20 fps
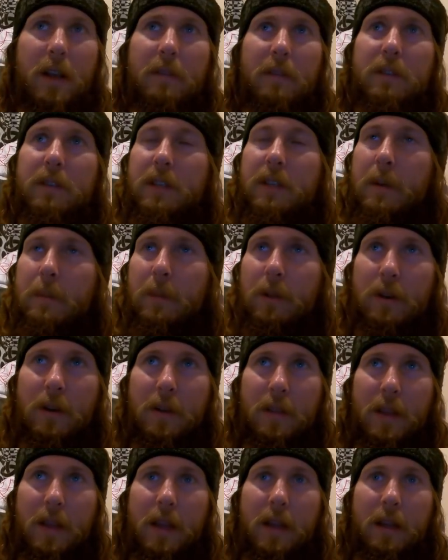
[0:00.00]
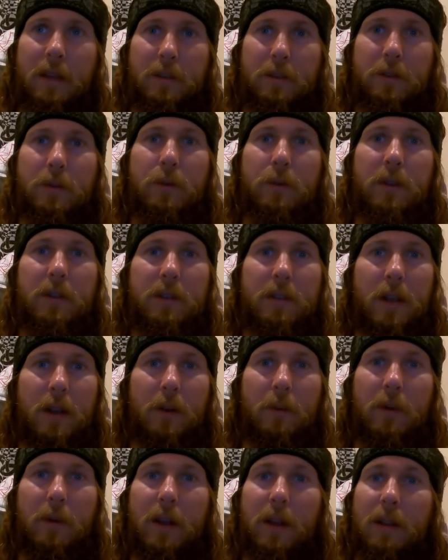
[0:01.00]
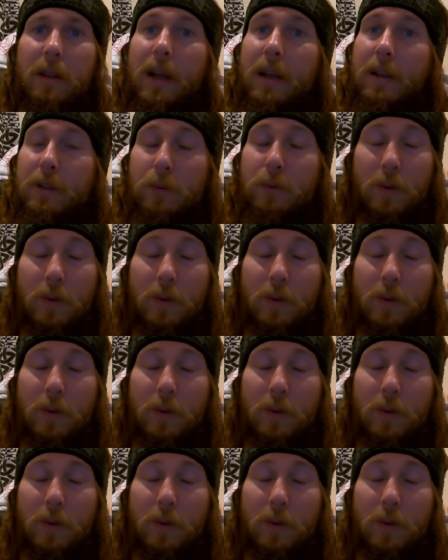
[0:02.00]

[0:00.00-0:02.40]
of similar things to the sun wheel, like